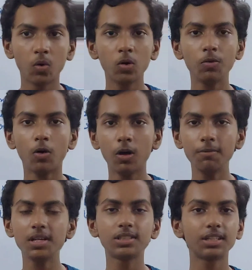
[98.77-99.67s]

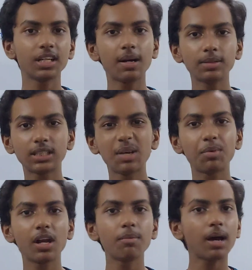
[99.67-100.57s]
Always the terms are
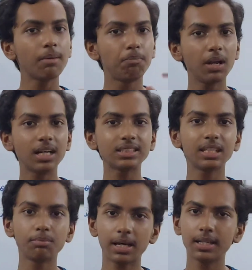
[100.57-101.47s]
separated by
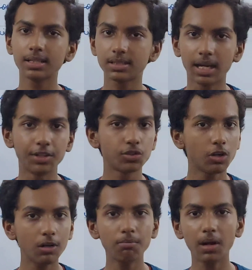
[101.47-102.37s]
plus and minus signs,
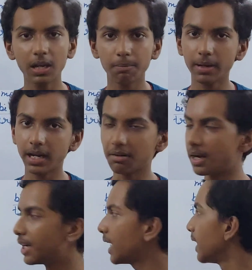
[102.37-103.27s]
not multiply
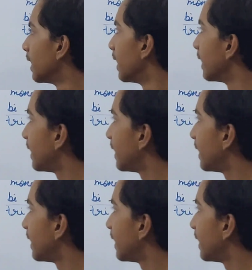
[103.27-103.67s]
divide, right?